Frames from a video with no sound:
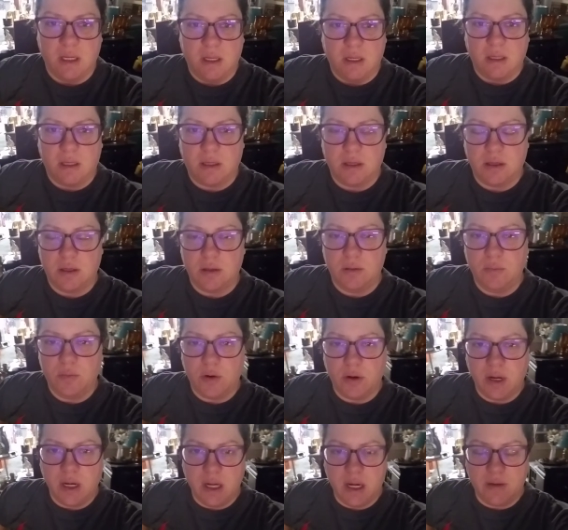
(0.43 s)
Good
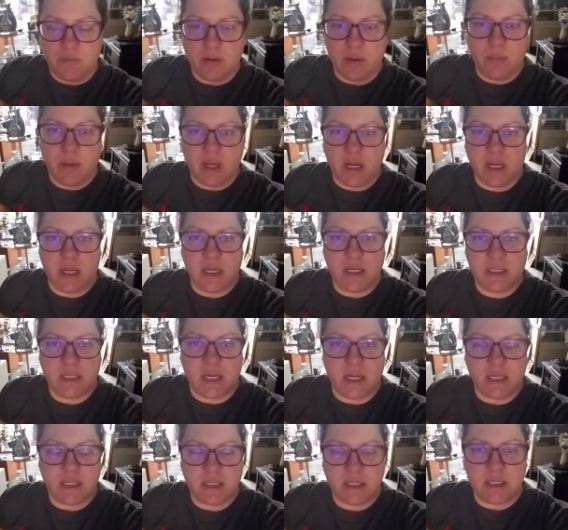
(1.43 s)
morning, everybody.
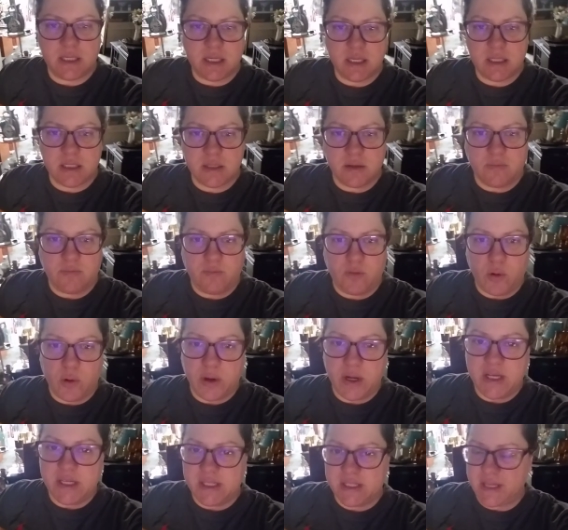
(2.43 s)
Day
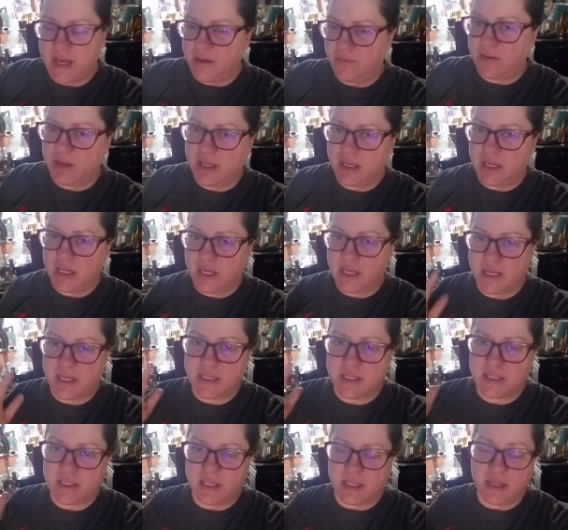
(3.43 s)
647. It
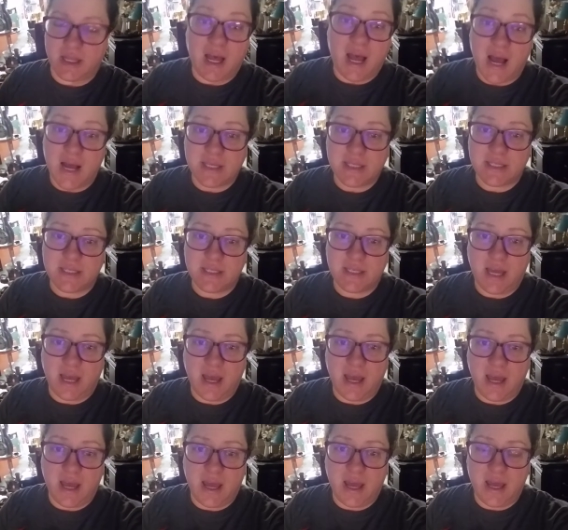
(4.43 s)
is the last
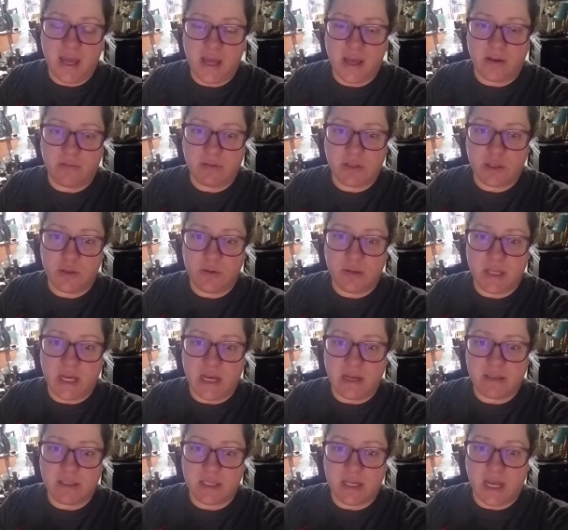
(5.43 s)
day of
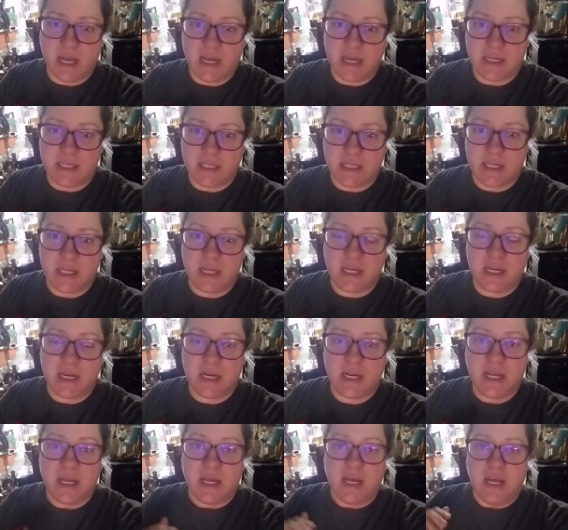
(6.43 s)

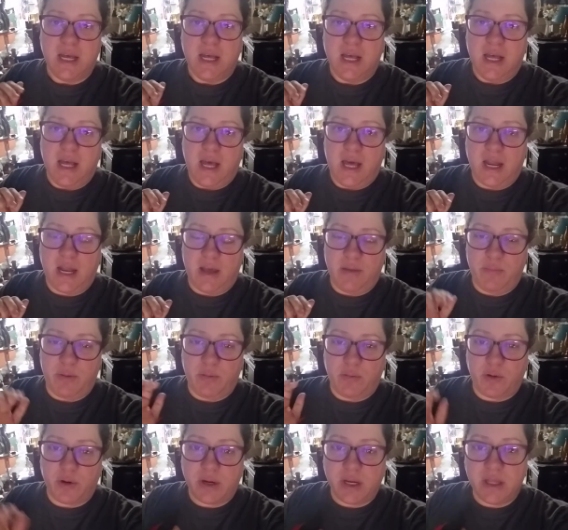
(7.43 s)
2018, and I've
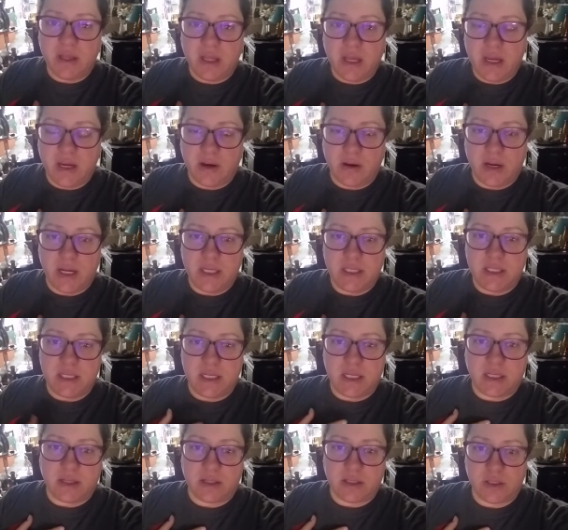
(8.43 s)
been working like crazy
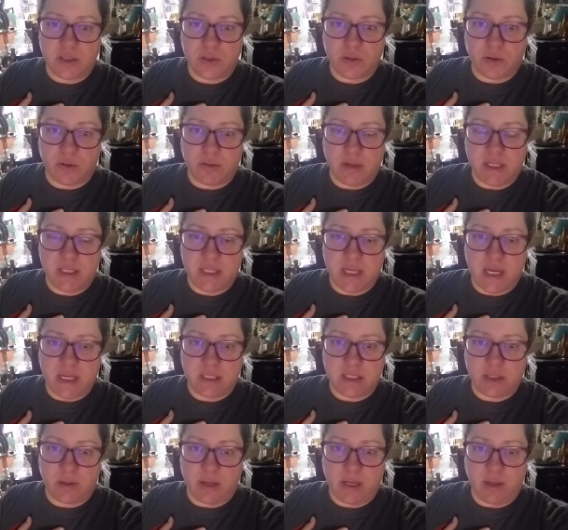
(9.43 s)
to get the store reset
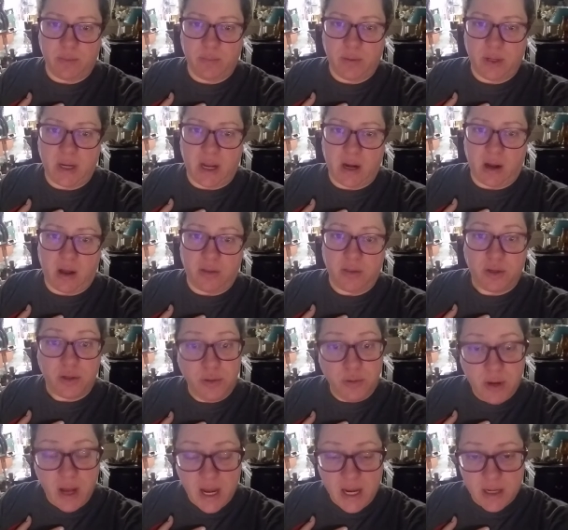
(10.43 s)
so I can put out all the
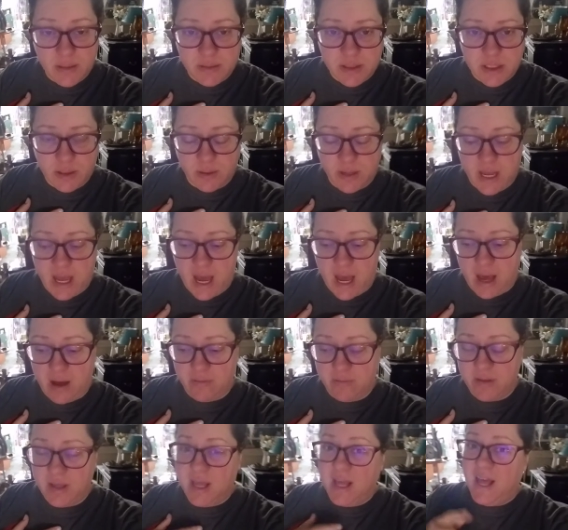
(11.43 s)
new items that we
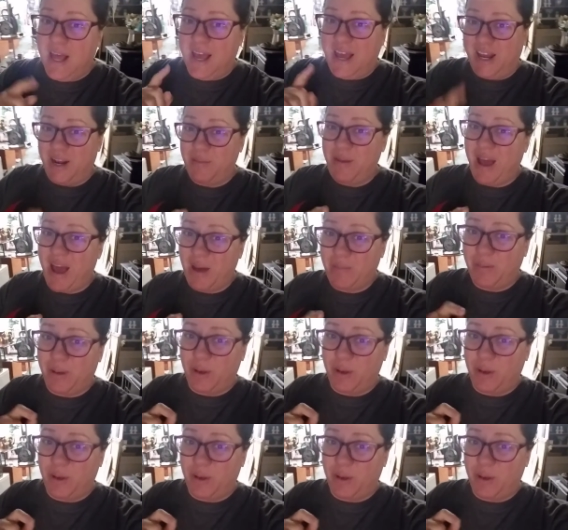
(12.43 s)
have. And I'm happy